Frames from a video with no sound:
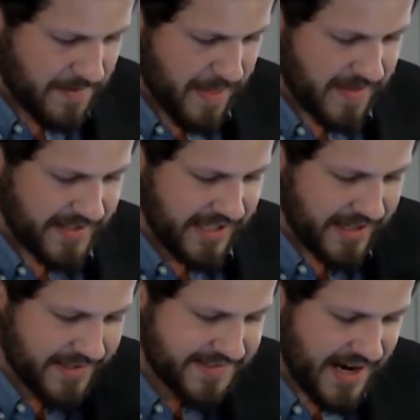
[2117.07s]
And the
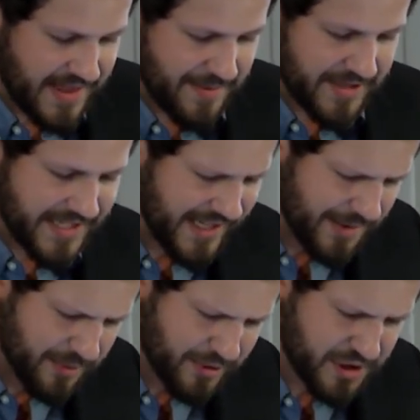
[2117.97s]
king assigned them a
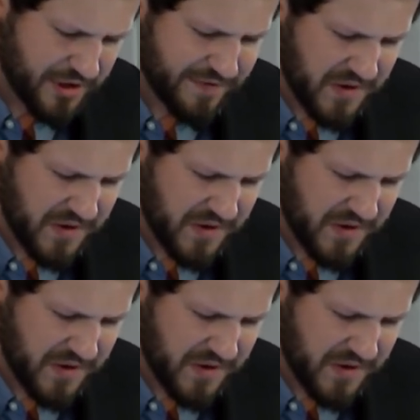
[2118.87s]
daily portion of